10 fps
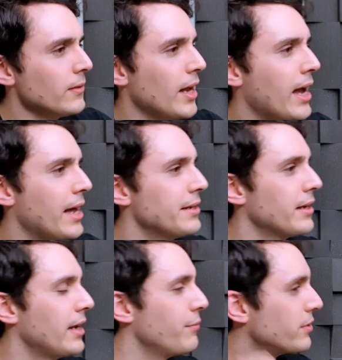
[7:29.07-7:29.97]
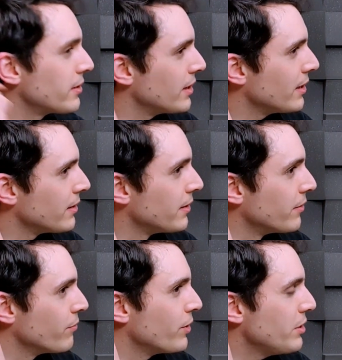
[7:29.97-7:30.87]

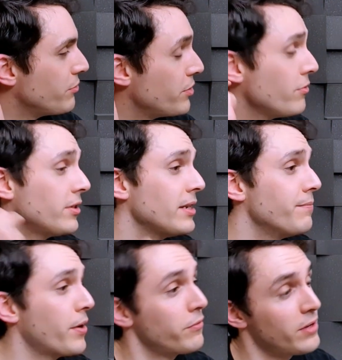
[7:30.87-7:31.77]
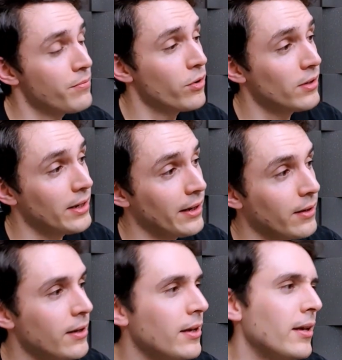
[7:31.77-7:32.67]
When you do see bone remodeling,
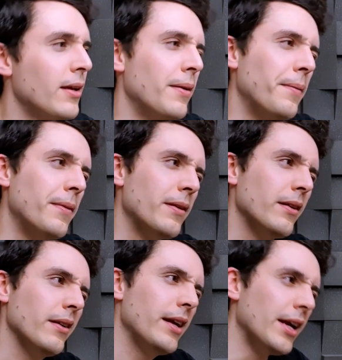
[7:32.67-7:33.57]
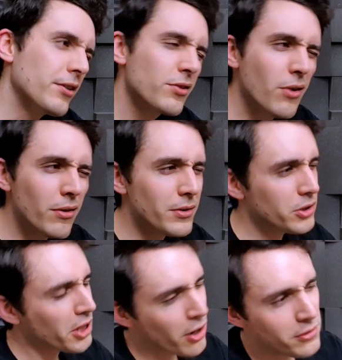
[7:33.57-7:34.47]
it's not
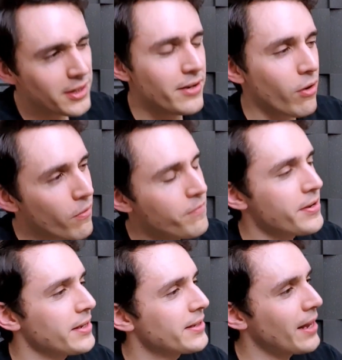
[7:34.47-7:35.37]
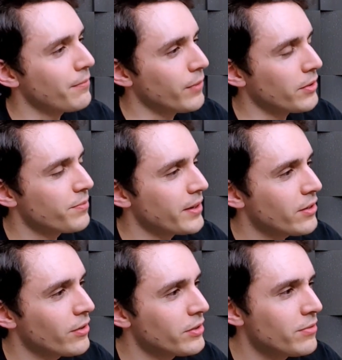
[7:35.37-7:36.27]
totally obvious that much
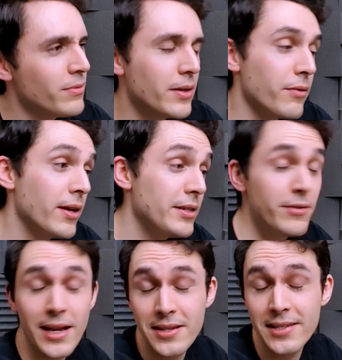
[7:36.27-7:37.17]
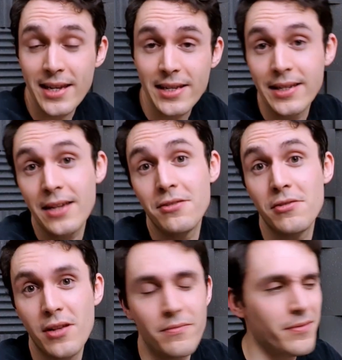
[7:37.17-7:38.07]
because you tend to second guess
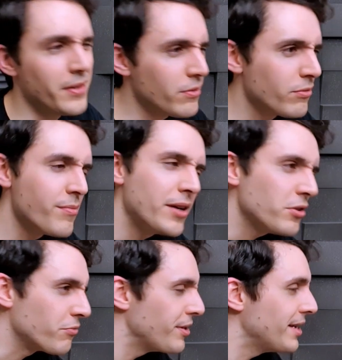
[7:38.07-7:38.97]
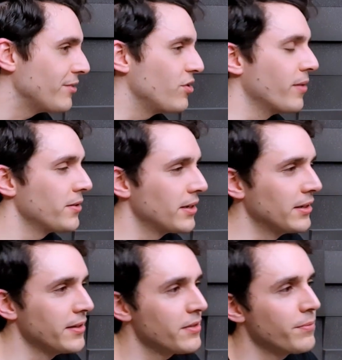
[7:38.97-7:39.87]
yourself and think, oh, am I just reading too much
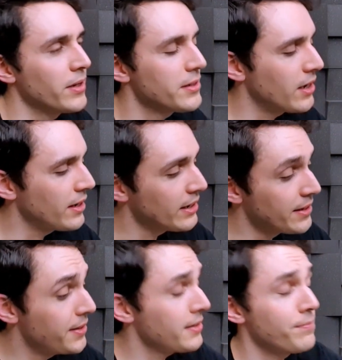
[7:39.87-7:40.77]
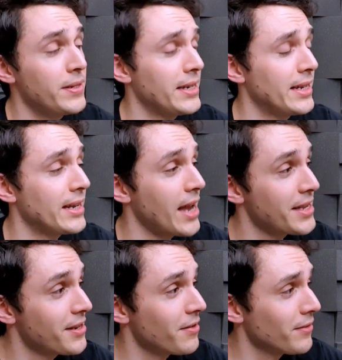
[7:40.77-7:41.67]
into this? But in this particular
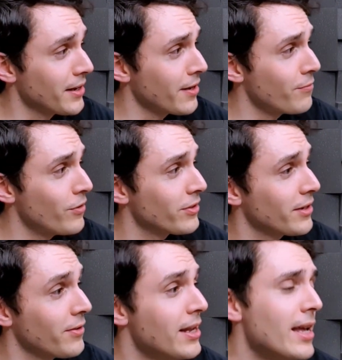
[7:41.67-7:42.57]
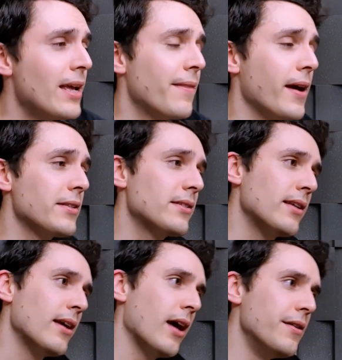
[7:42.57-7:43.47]
case, I don't think I was. So that's
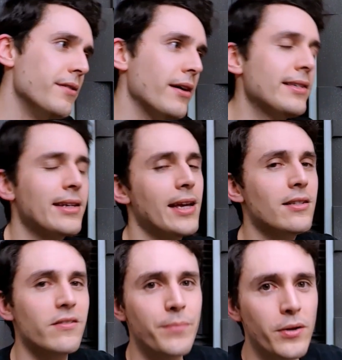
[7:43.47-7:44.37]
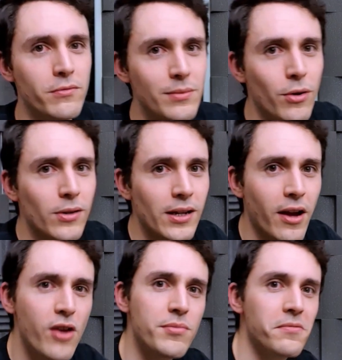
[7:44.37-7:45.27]
a nice case of bone remodeling. I
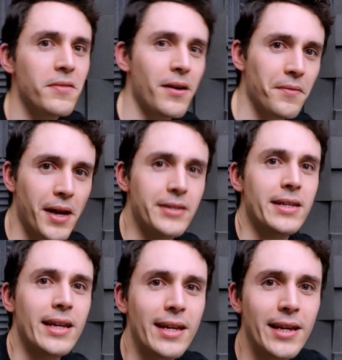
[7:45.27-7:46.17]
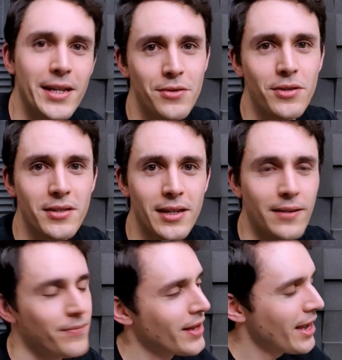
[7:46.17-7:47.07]
hope you found that
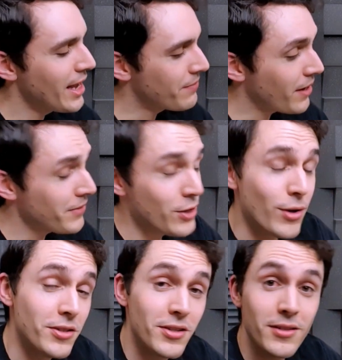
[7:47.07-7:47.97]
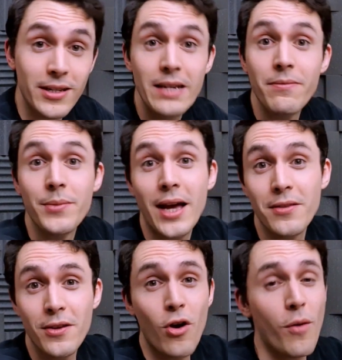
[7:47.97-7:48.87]
interesting. If you have any questions, leave them down in
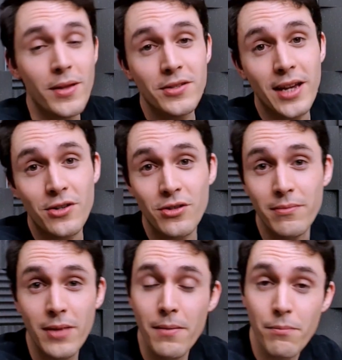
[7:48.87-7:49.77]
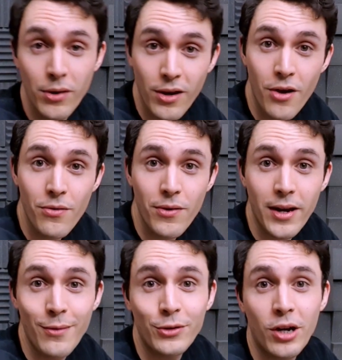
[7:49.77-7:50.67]
the comments section below and
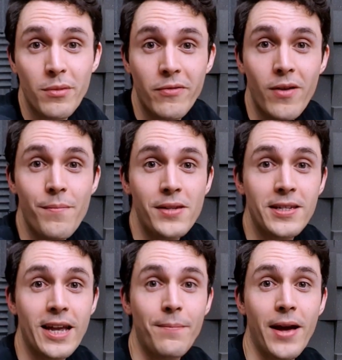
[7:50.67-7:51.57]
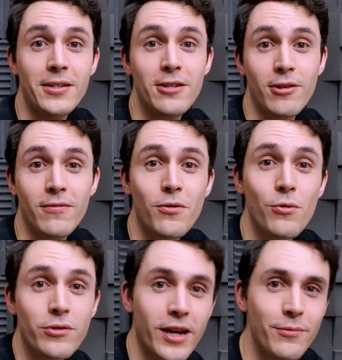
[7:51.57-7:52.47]
I will try my very best to get back to you. And of
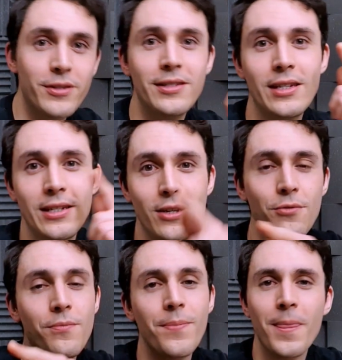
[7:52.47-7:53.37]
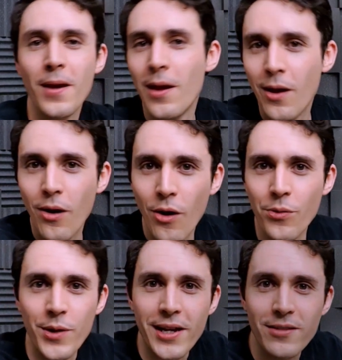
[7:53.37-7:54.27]
course, I will see you on
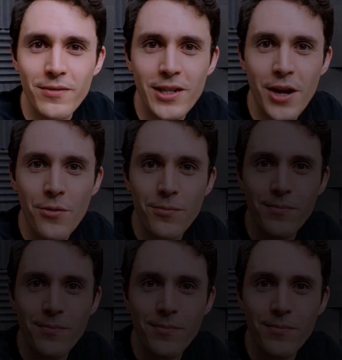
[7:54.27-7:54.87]
the next video.